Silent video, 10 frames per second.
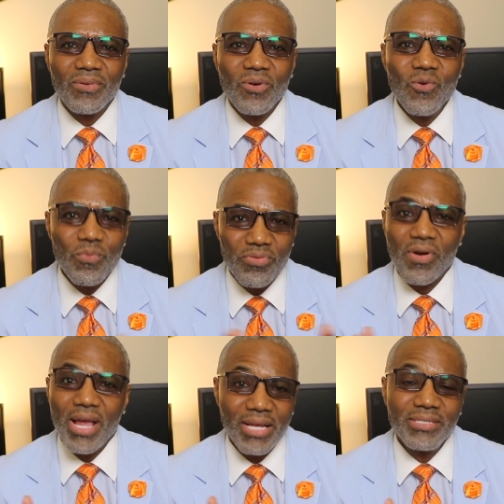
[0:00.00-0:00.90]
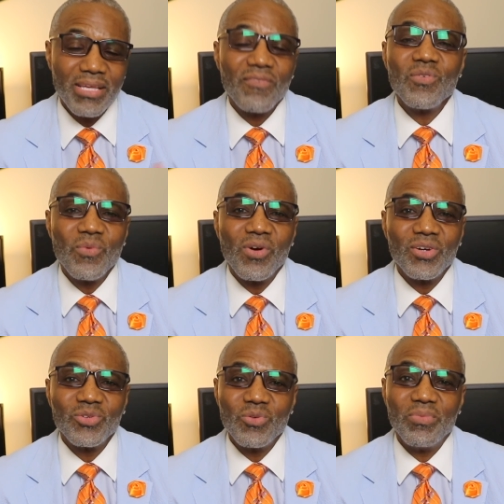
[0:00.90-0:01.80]
who prays,
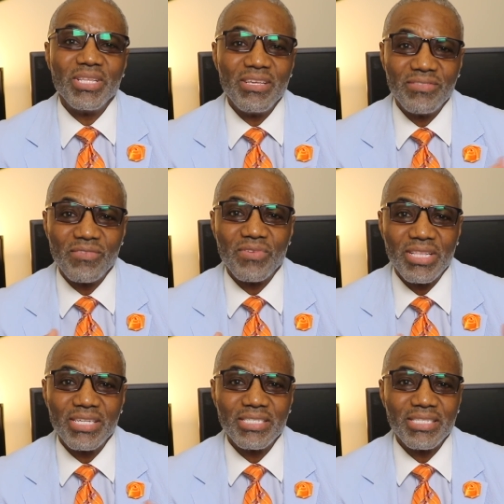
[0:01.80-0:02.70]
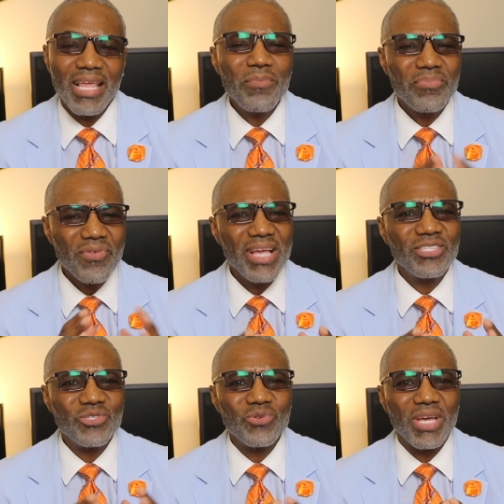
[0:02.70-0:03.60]
everyone who believes in religion, they pray
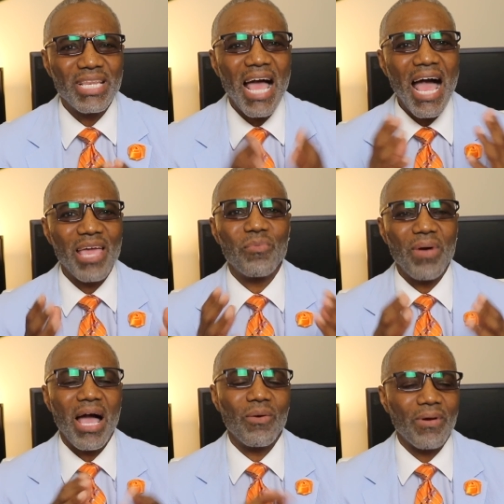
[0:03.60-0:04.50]
to a higher power.